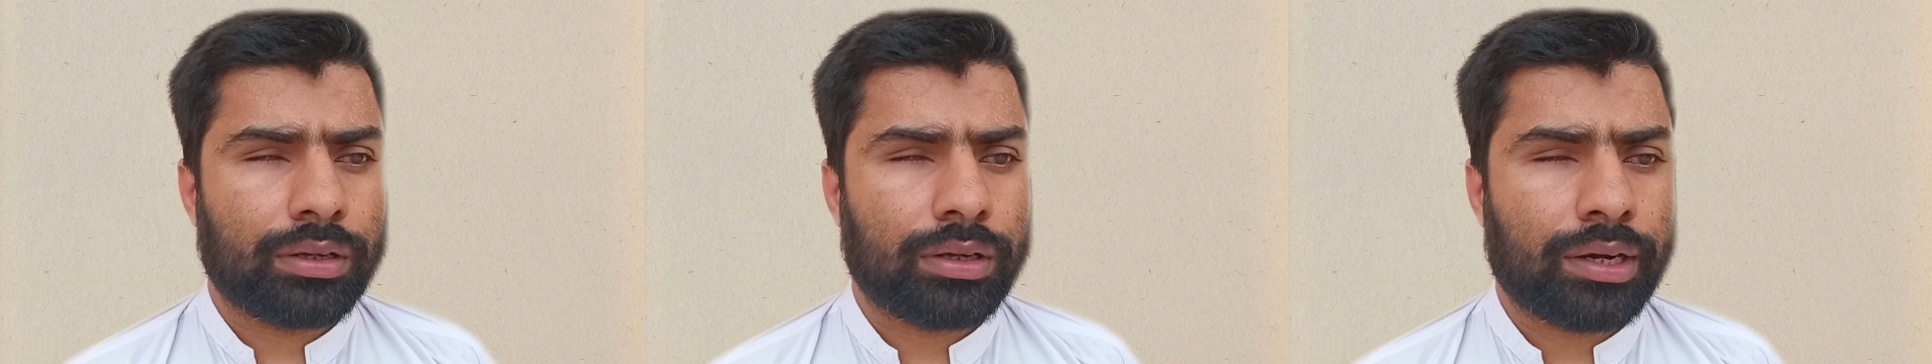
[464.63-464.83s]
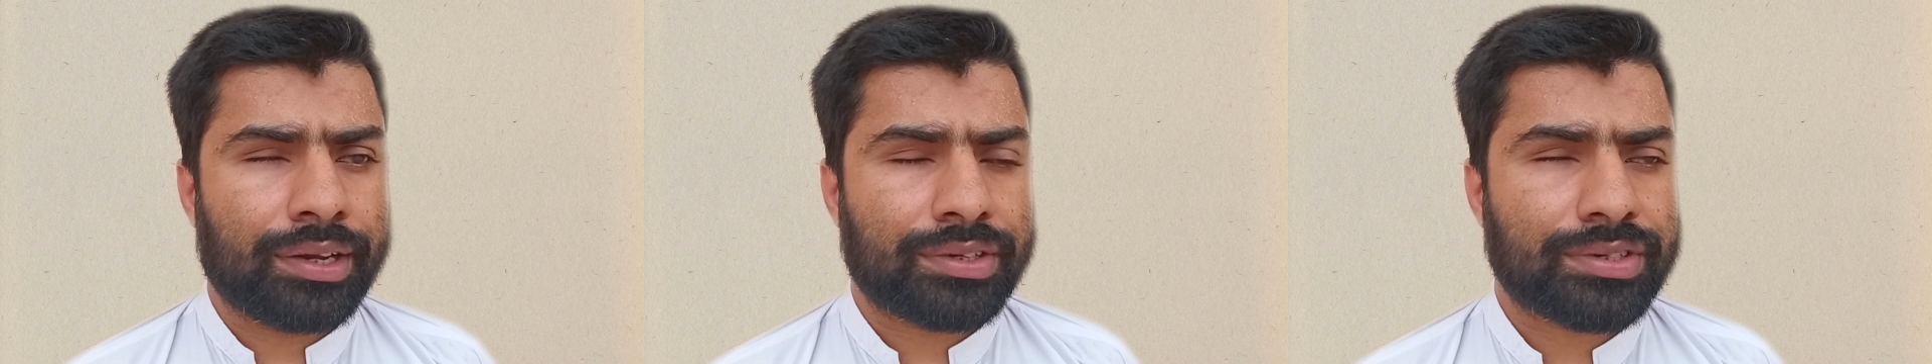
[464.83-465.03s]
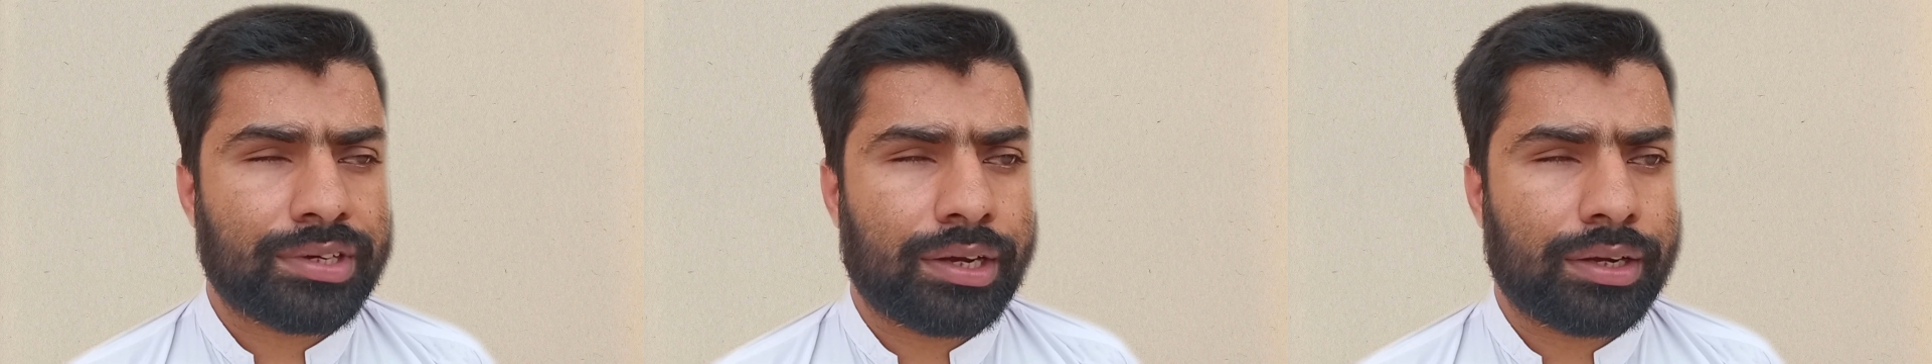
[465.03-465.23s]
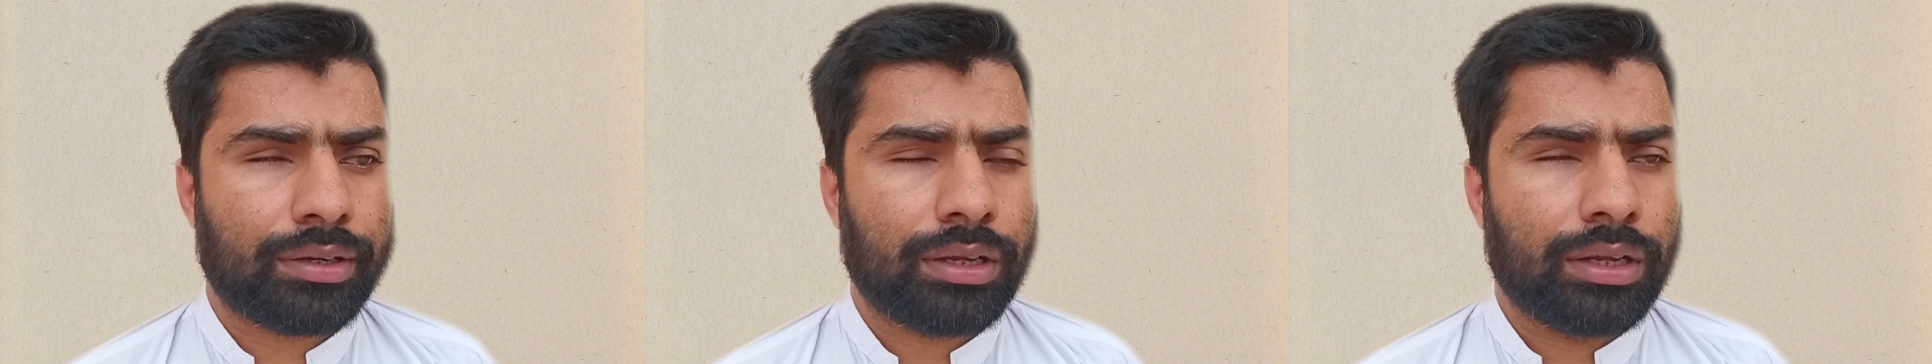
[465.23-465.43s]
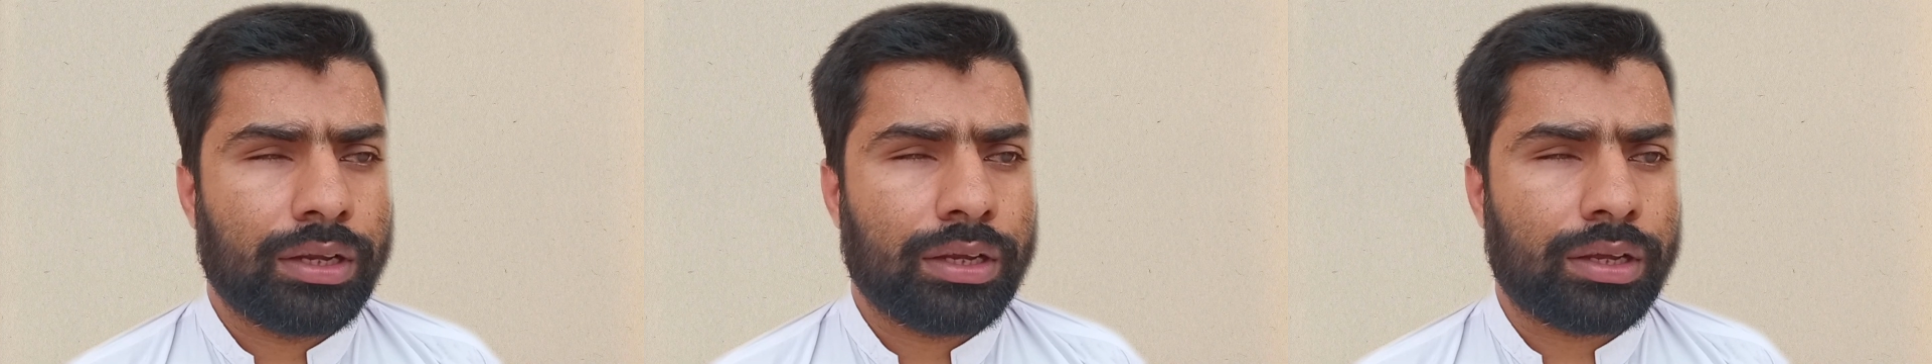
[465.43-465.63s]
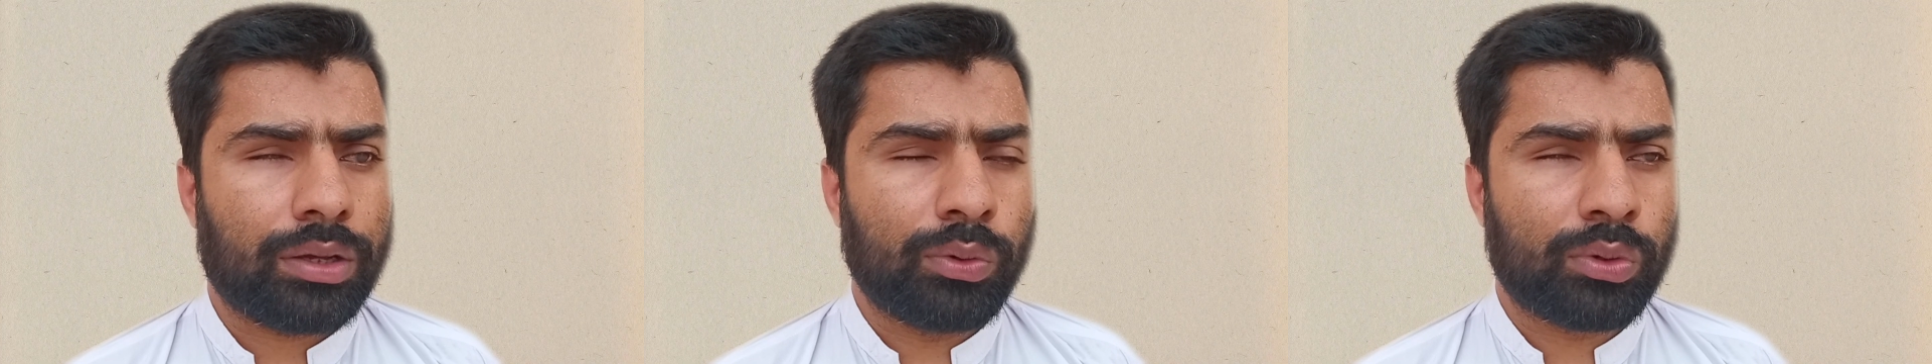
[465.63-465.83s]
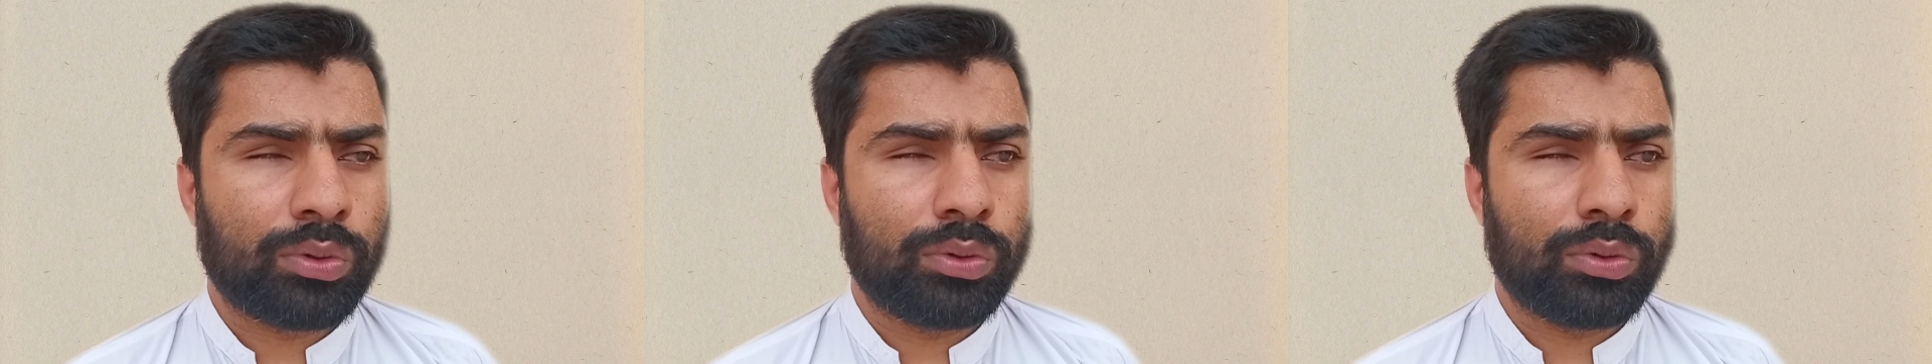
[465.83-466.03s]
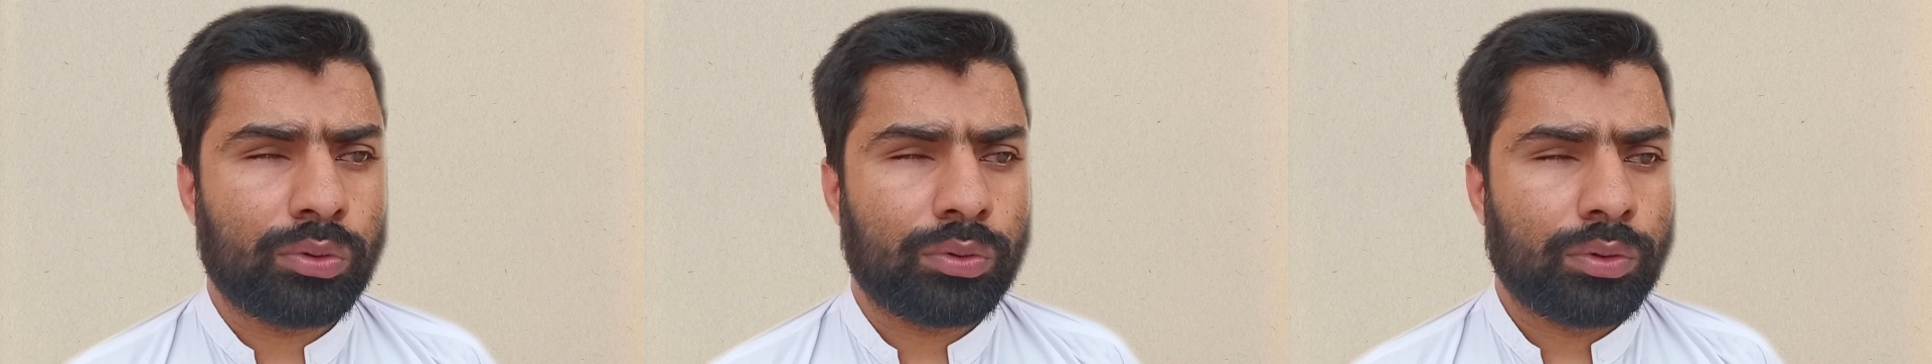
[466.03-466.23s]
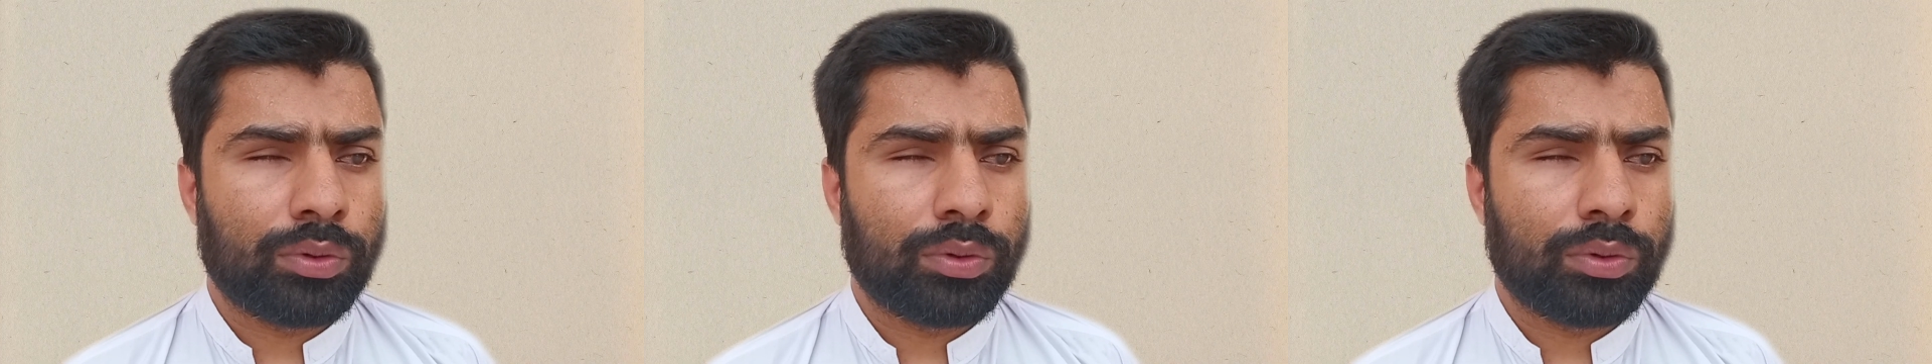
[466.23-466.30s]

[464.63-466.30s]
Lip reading: understand Urdu